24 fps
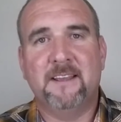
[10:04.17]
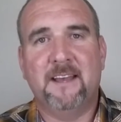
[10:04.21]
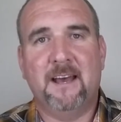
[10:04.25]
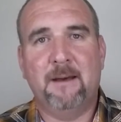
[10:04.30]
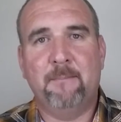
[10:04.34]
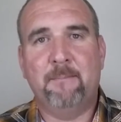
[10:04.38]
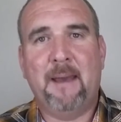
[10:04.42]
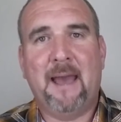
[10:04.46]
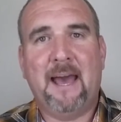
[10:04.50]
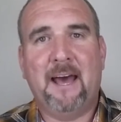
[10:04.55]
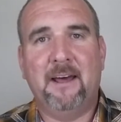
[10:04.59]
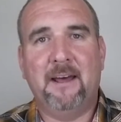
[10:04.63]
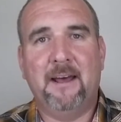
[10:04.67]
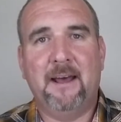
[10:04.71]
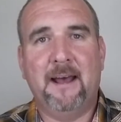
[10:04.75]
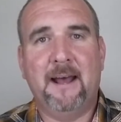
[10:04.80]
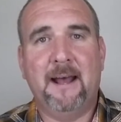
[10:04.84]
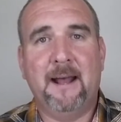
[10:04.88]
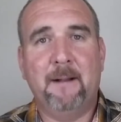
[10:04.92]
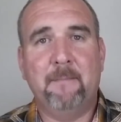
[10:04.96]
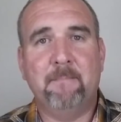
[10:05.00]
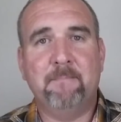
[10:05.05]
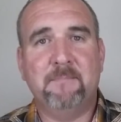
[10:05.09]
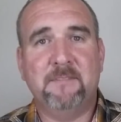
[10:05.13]

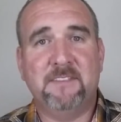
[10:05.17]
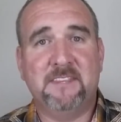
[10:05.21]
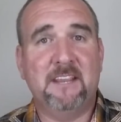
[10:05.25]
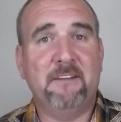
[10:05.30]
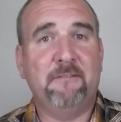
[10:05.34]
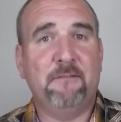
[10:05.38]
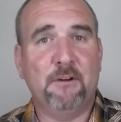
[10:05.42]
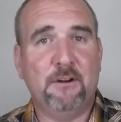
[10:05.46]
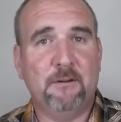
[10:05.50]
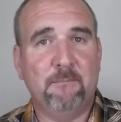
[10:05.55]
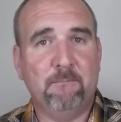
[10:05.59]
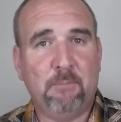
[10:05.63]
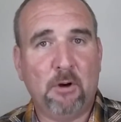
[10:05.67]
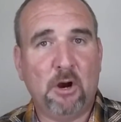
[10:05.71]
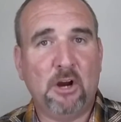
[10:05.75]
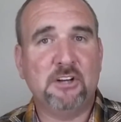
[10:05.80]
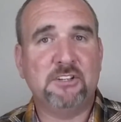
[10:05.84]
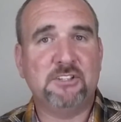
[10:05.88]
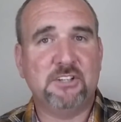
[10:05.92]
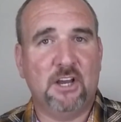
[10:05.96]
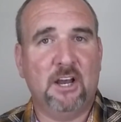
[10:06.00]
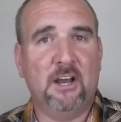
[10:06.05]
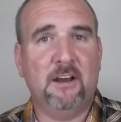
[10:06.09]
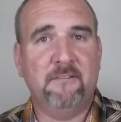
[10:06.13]
about different
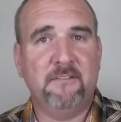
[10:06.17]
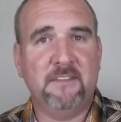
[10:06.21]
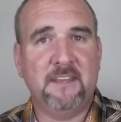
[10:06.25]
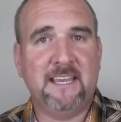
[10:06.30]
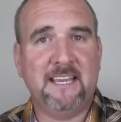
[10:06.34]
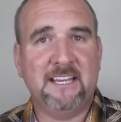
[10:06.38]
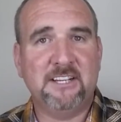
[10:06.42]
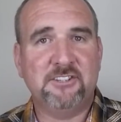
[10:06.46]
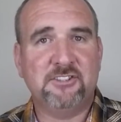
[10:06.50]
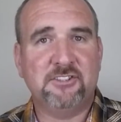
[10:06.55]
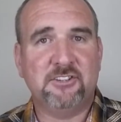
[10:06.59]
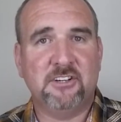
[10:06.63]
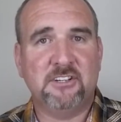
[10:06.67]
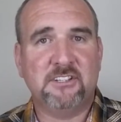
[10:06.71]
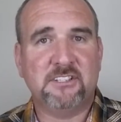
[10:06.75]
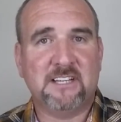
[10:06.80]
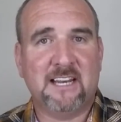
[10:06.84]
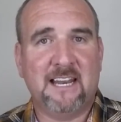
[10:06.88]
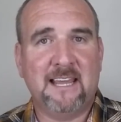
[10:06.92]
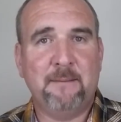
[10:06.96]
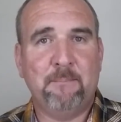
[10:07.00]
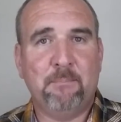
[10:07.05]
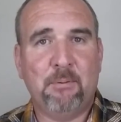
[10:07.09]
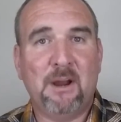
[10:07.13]
parts of the insurance
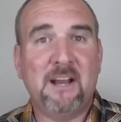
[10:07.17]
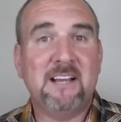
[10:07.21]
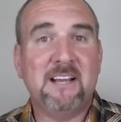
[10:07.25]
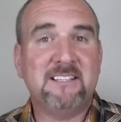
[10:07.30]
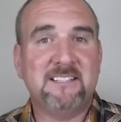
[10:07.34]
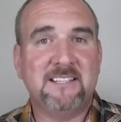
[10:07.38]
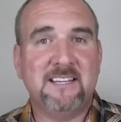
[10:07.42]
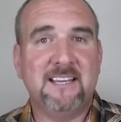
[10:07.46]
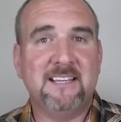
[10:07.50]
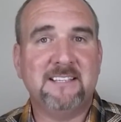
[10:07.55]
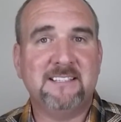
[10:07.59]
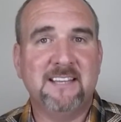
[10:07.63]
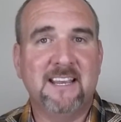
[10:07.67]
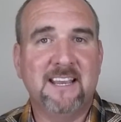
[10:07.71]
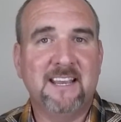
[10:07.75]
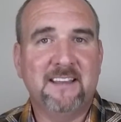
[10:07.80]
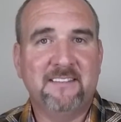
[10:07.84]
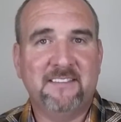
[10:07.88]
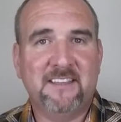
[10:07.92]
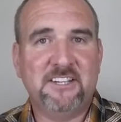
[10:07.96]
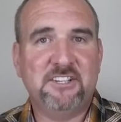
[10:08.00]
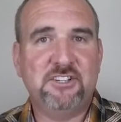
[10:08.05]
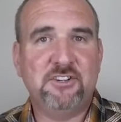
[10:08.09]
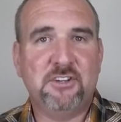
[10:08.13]
claim process
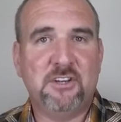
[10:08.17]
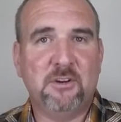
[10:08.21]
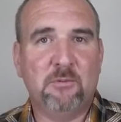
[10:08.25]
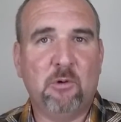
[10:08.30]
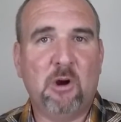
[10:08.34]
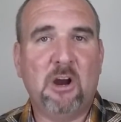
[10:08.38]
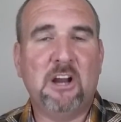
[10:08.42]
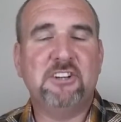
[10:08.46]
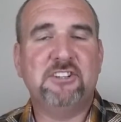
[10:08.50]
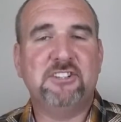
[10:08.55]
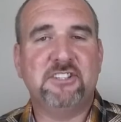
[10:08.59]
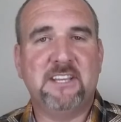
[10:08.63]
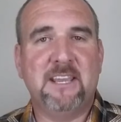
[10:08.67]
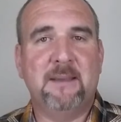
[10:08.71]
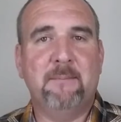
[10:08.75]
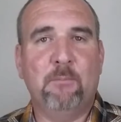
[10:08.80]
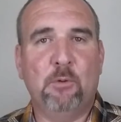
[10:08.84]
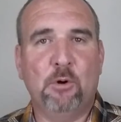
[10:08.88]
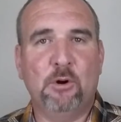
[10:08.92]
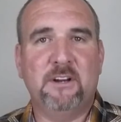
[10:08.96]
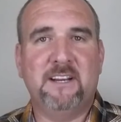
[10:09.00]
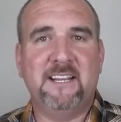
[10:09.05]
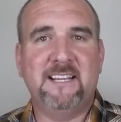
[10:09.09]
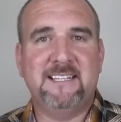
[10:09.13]
that you can watch to get
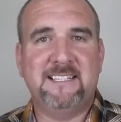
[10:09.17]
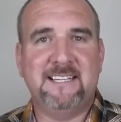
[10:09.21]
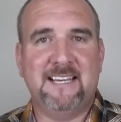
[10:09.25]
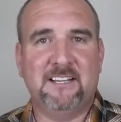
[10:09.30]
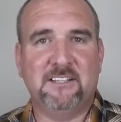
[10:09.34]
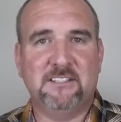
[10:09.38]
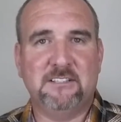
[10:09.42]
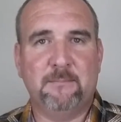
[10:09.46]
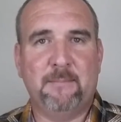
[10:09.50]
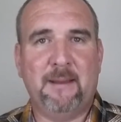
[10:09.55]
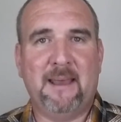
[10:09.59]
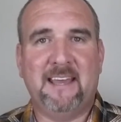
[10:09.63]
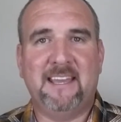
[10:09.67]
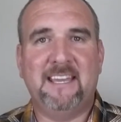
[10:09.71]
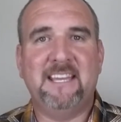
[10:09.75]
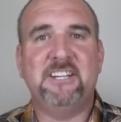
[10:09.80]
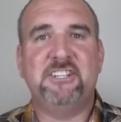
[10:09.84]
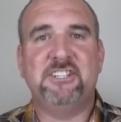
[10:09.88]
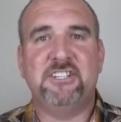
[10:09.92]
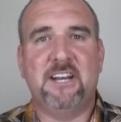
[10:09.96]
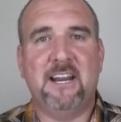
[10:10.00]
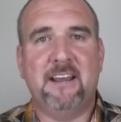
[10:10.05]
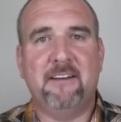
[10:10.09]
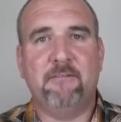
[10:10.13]
more details about
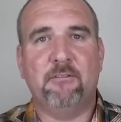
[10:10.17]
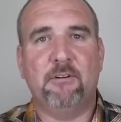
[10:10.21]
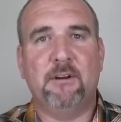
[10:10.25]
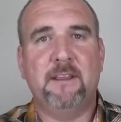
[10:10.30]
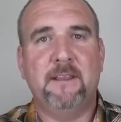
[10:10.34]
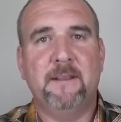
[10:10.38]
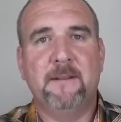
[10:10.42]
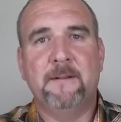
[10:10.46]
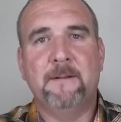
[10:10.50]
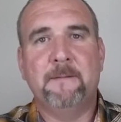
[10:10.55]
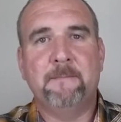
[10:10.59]
each and every